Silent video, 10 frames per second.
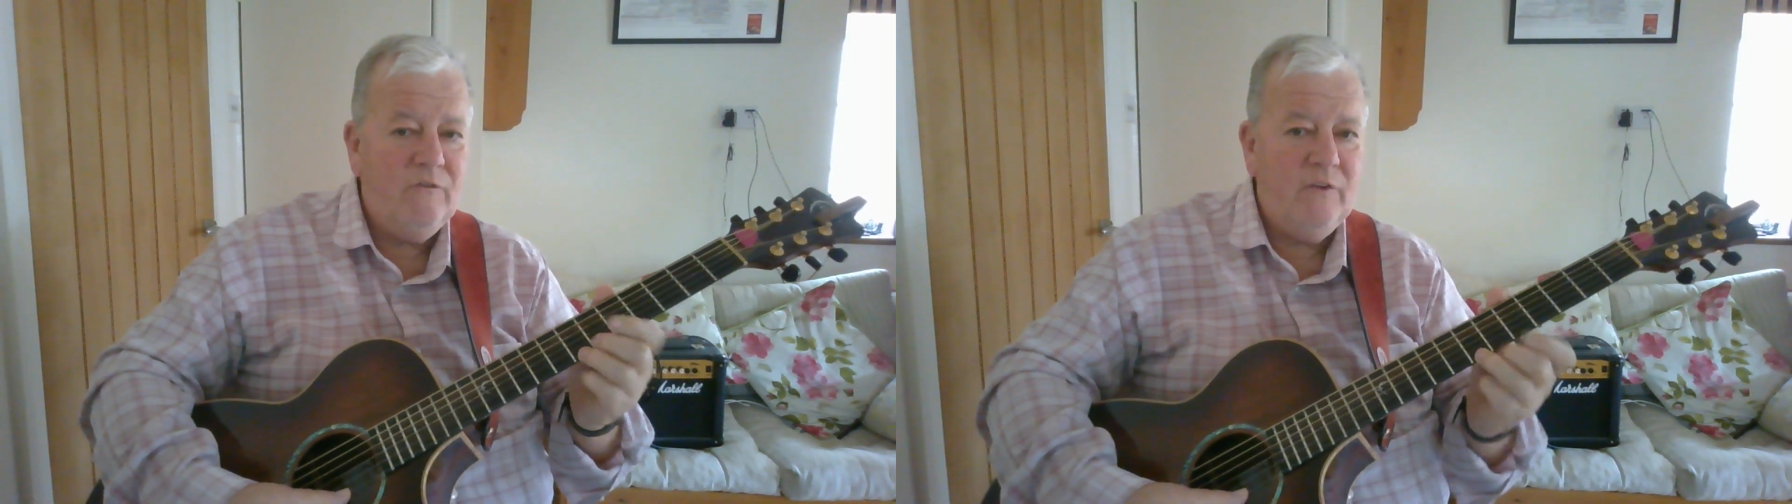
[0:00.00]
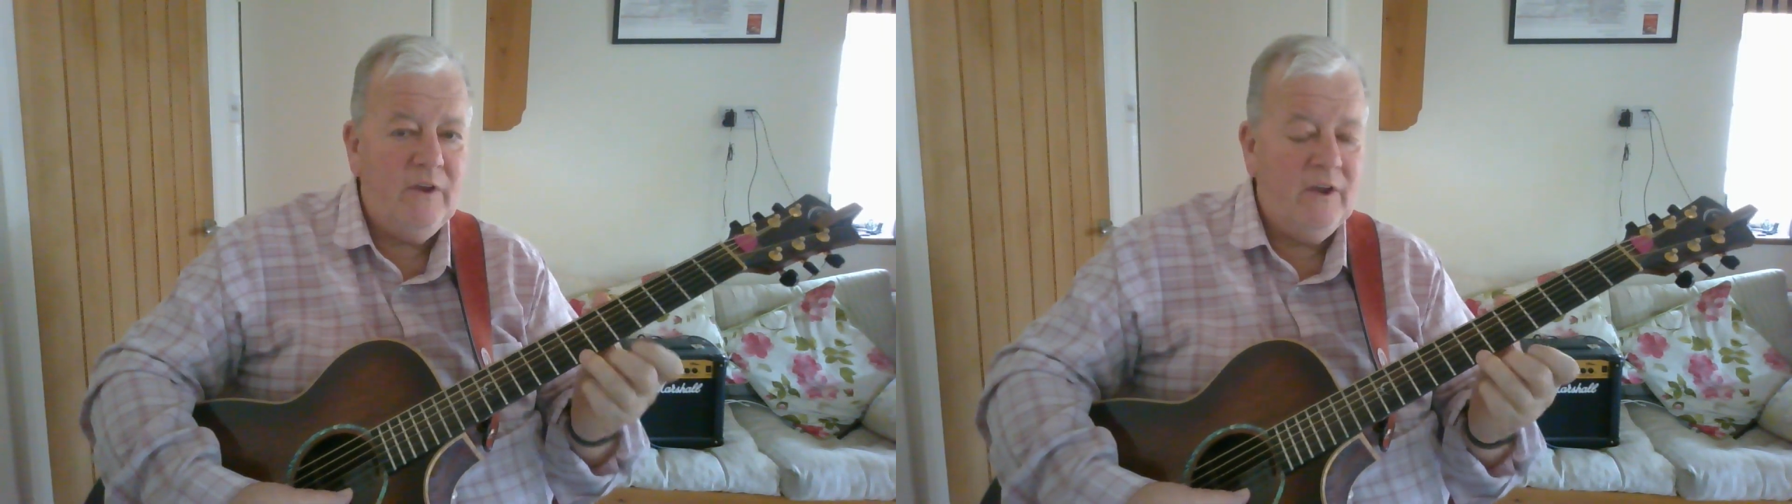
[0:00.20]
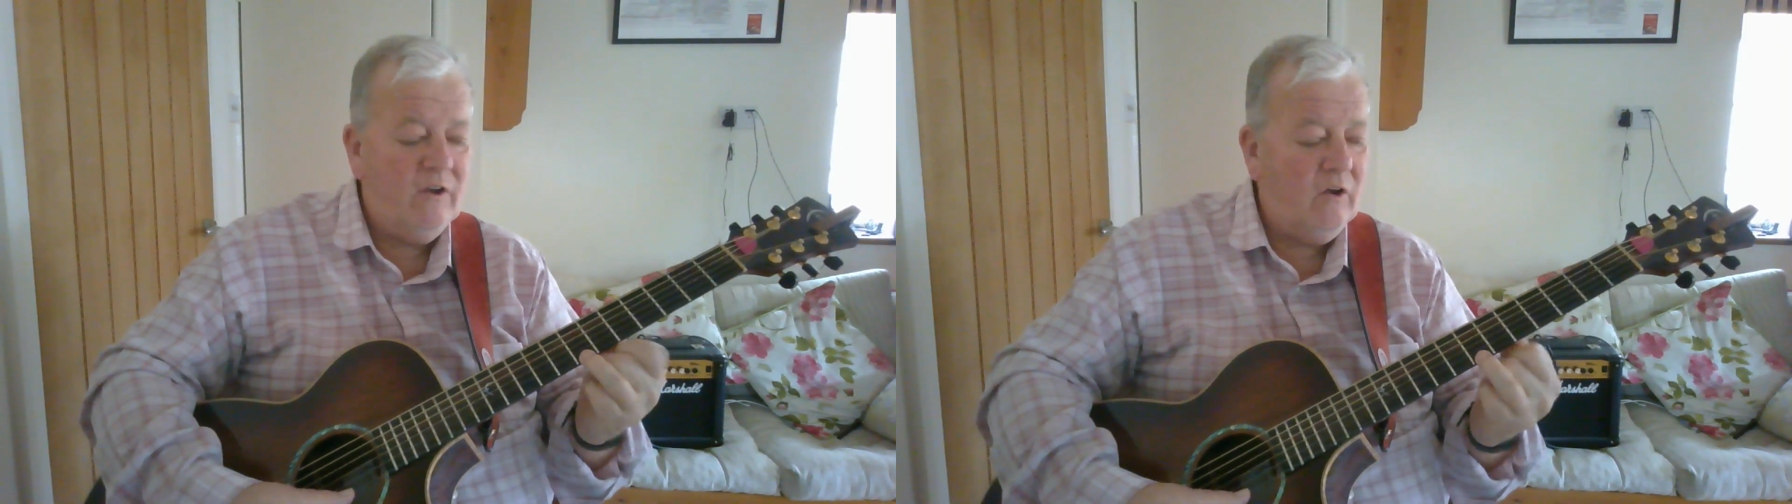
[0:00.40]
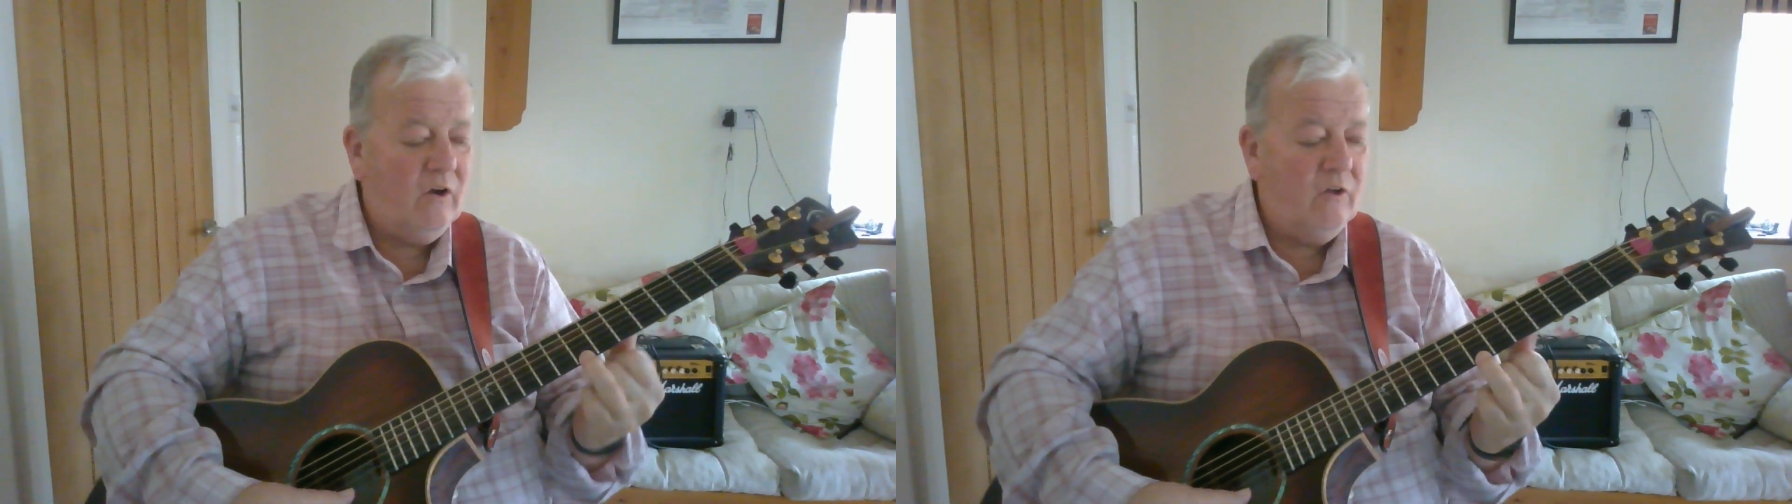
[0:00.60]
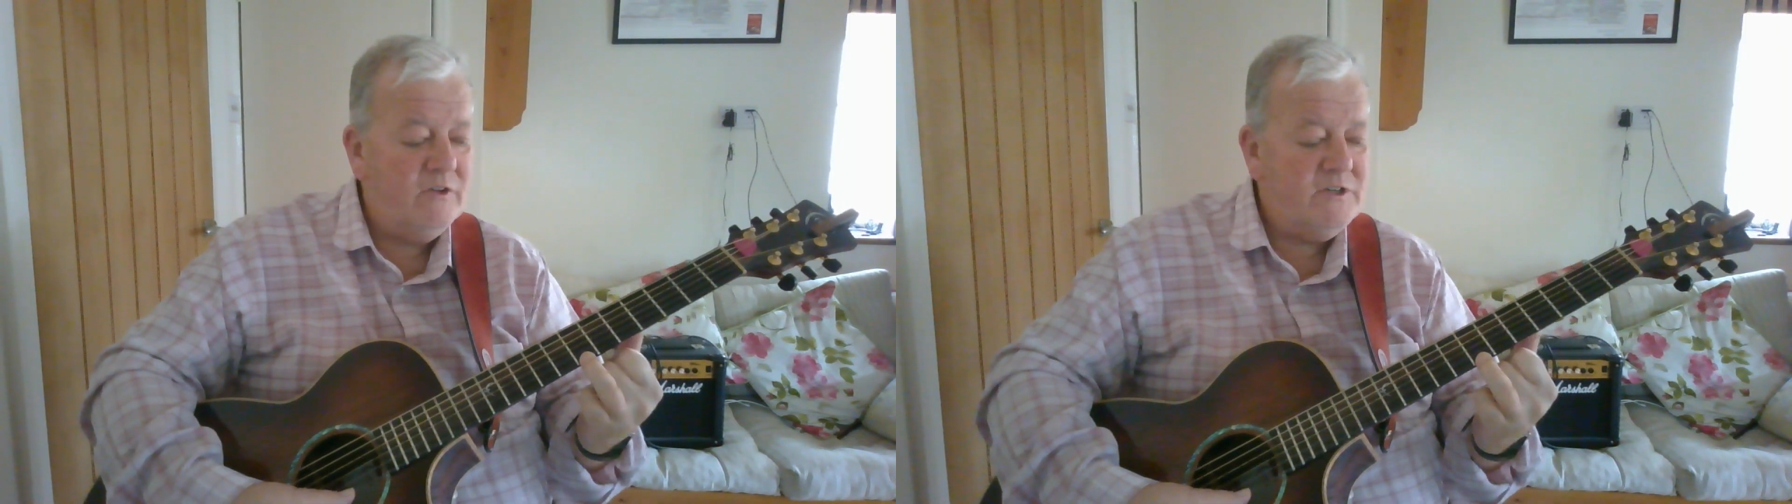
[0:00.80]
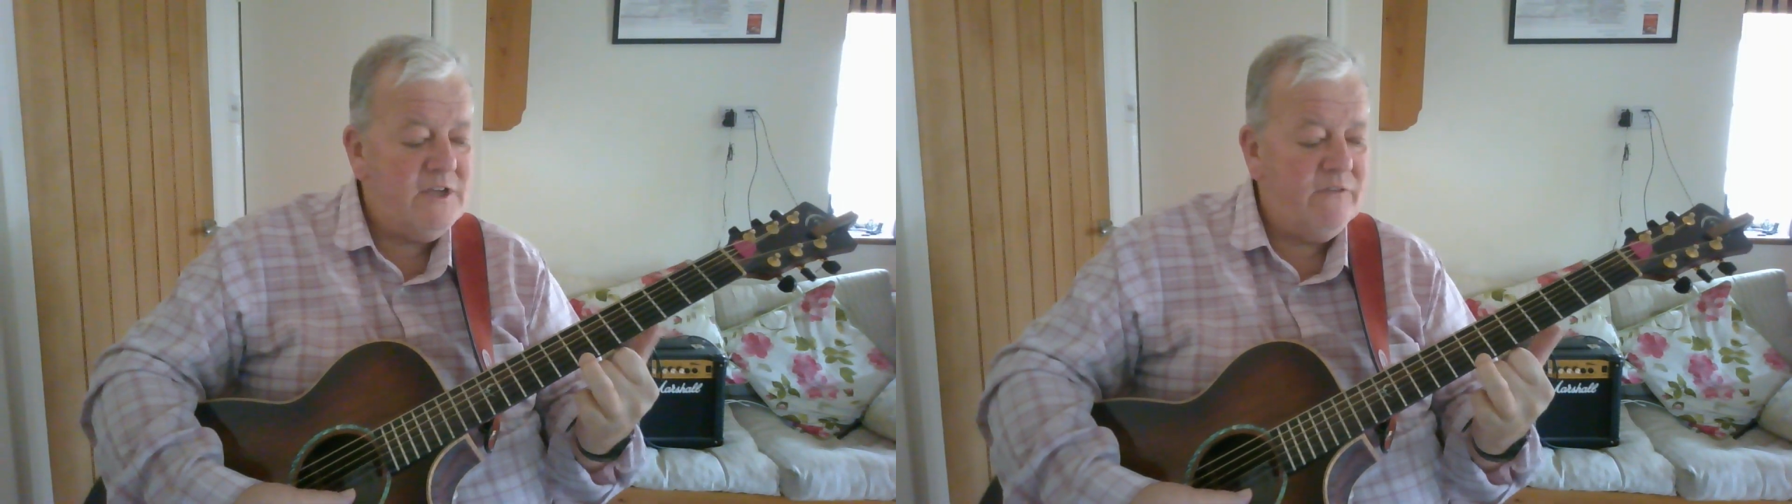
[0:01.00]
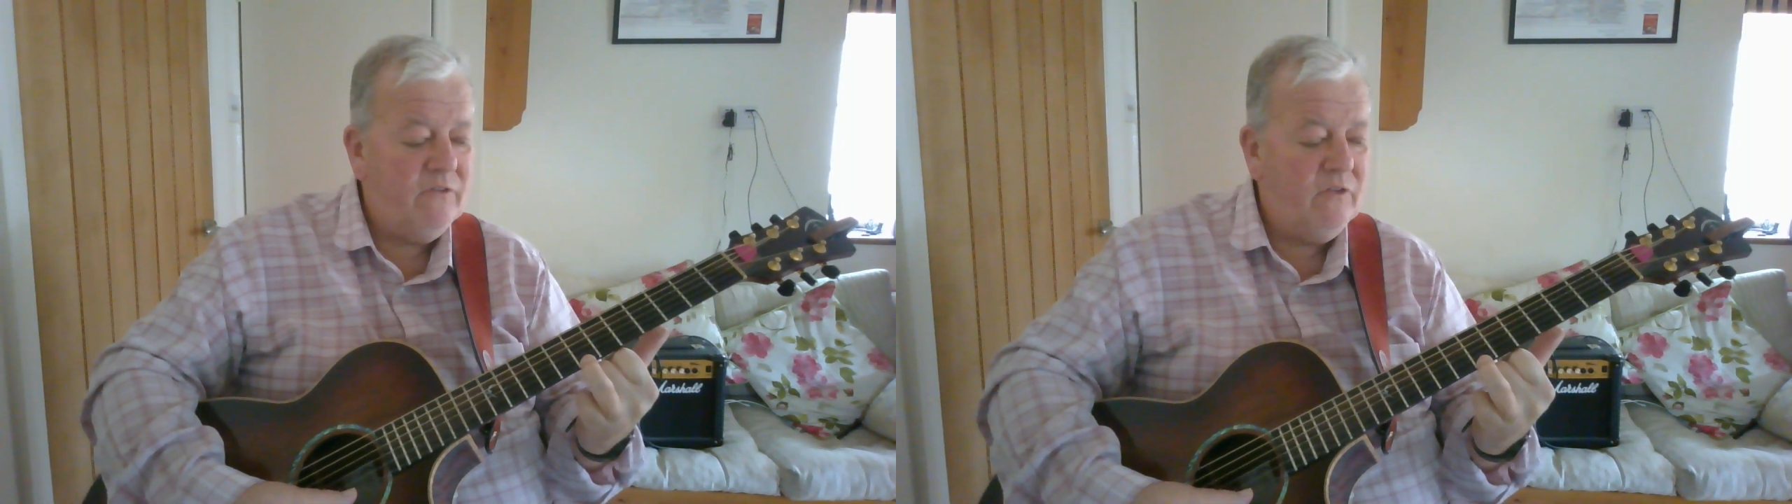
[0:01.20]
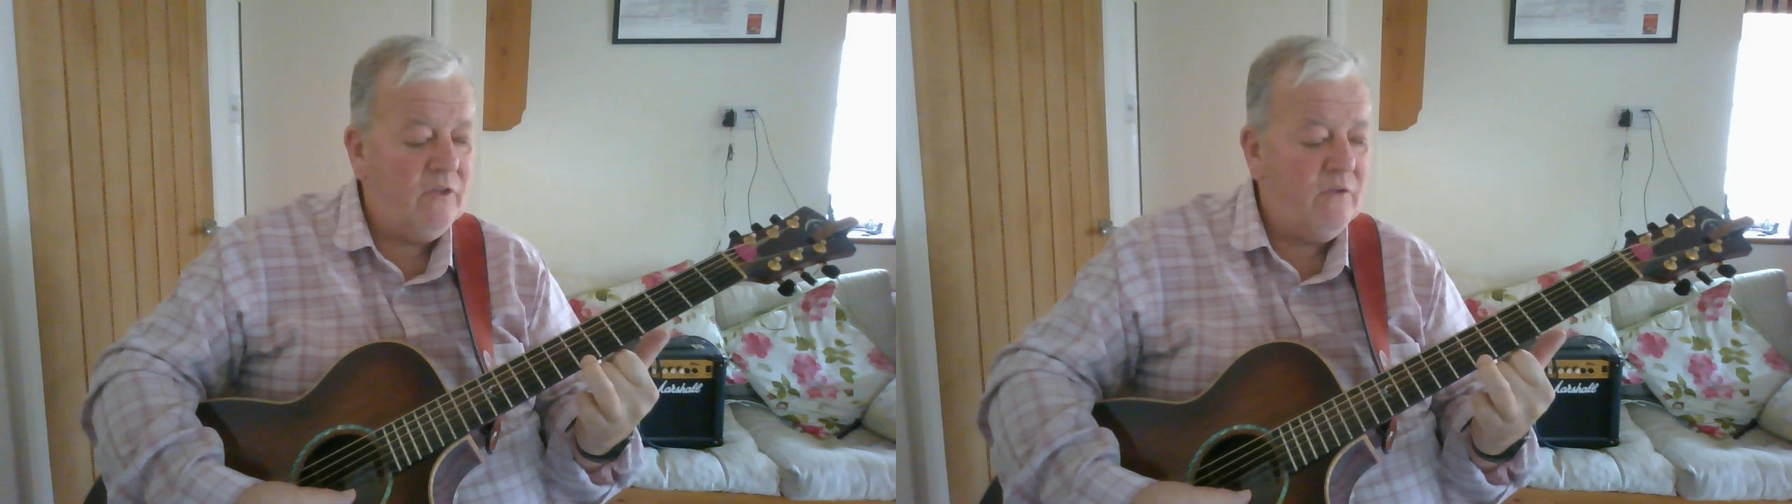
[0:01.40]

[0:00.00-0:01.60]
finger on the 7th